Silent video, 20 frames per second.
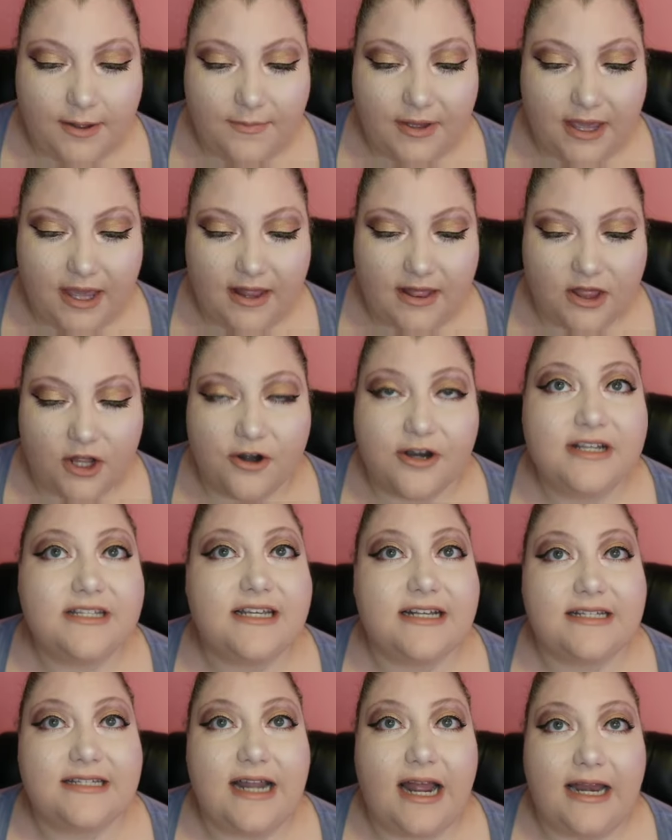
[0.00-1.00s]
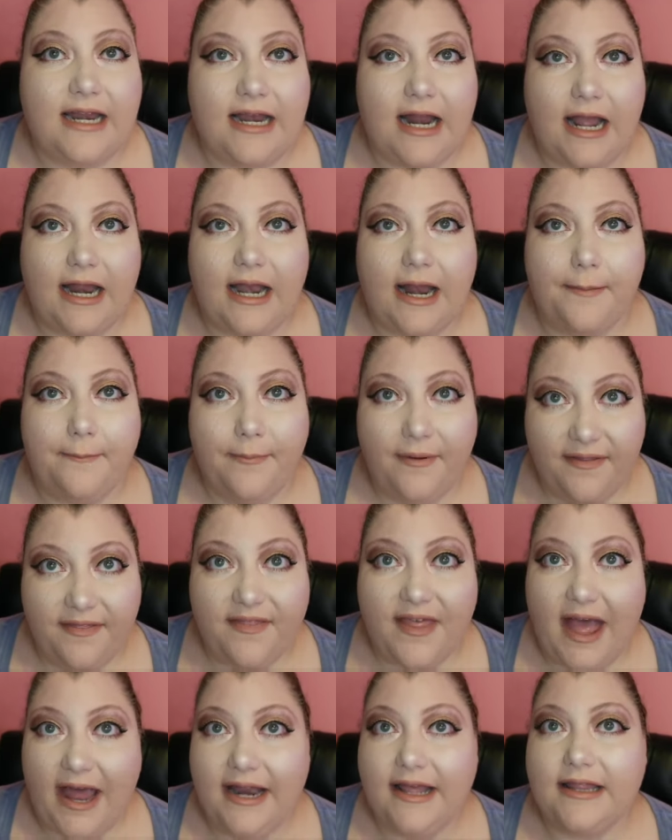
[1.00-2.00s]
again, $36.99, and I put
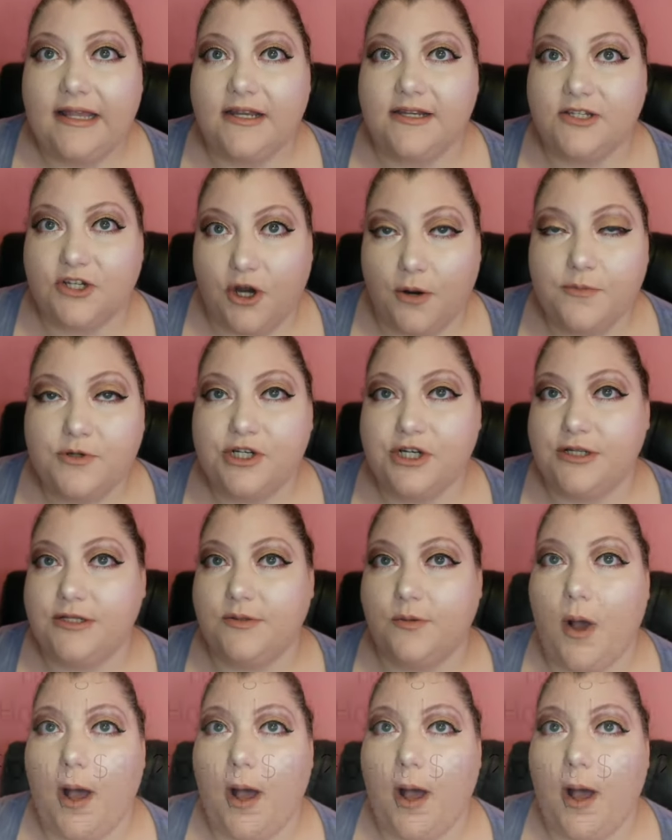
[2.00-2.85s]
that in the description as